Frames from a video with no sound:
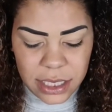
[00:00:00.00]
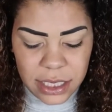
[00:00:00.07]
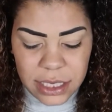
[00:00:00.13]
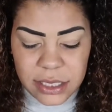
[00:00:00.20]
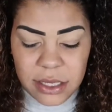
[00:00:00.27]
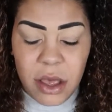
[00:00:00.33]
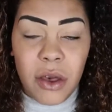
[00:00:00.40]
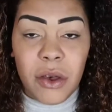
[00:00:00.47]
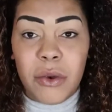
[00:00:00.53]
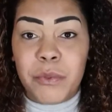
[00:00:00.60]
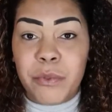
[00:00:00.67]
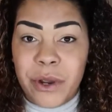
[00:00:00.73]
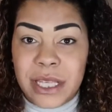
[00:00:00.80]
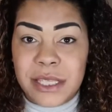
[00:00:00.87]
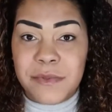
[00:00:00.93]
It's all
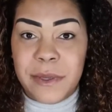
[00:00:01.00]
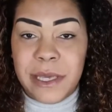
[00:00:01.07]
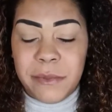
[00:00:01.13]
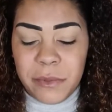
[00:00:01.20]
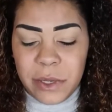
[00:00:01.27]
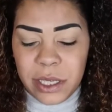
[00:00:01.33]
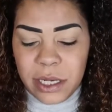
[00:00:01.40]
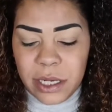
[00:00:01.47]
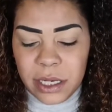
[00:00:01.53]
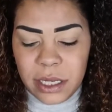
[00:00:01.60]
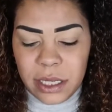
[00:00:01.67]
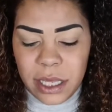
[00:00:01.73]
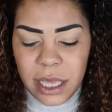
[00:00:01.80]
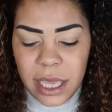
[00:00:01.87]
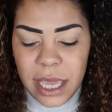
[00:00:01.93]
pressed pigment.
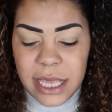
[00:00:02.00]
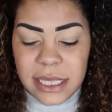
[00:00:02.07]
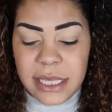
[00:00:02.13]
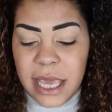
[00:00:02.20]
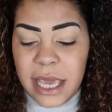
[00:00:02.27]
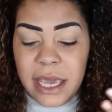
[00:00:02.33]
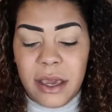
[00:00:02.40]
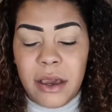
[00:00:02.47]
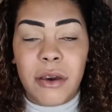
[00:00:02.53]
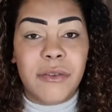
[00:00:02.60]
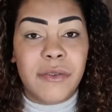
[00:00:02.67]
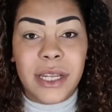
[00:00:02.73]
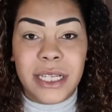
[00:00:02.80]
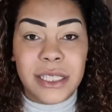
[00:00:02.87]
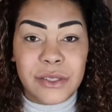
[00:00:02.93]
As I
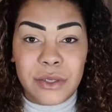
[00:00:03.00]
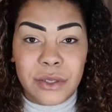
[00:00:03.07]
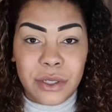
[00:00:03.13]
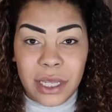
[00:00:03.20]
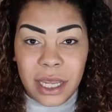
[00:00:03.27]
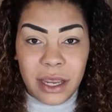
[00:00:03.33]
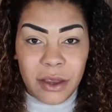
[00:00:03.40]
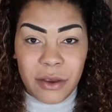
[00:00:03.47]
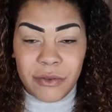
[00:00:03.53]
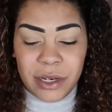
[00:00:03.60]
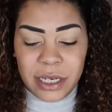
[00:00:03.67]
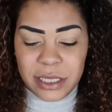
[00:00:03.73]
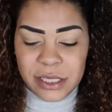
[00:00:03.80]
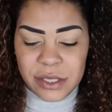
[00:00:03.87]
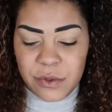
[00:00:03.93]
already told, I
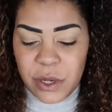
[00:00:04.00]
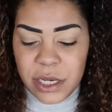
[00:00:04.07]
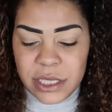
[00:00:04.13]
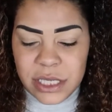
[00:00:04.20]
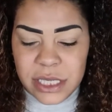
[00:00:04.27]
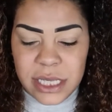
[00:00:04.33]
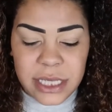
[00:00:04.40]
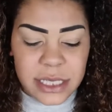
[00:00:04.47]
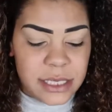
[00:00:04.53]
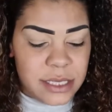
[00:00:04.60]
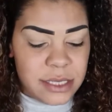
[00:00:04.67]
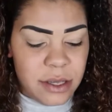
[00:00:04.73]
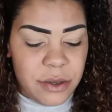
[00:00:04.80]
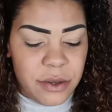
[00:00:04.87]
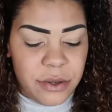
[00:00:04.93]
already swatched it,
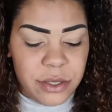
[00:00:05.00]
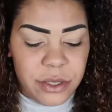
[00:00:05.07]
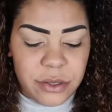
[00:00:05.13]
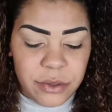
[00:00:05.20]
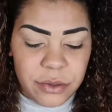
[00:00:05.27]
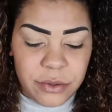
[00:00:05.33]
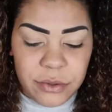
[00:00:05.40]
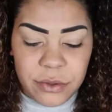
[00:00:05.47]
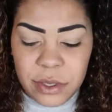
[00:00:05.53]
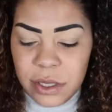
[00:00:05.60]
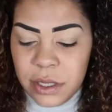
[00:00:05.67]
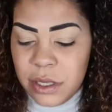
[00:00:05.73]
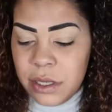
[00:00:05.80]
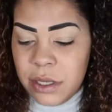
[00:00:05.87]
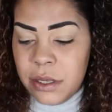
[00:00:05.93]
so you
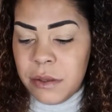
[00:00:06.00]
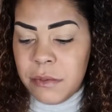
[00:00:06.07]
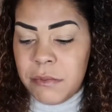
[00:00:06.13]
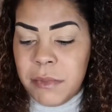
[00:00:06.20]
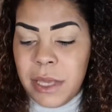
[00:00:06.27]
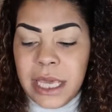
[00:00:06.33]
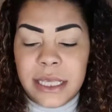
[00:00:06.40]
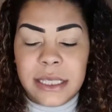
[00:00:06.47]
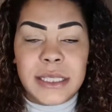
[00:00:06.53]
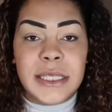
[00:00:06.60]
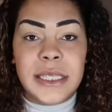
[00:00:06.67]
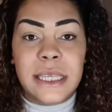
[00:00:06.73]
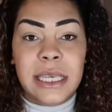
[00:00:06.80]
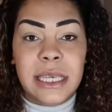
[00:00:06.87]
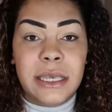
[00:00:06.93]
may
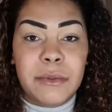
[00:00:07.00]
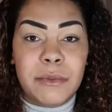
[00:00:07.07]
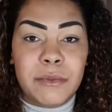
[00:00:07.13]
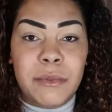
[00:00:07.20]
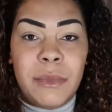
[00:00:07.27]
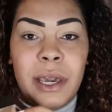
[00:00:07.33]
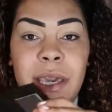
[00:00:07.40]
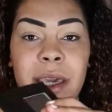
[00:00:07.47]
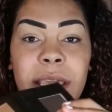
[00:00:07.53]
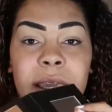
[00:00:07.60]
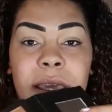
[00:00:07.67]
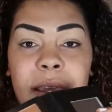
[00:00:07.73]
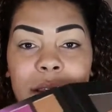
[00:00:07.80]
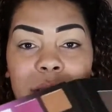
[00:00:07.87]
see my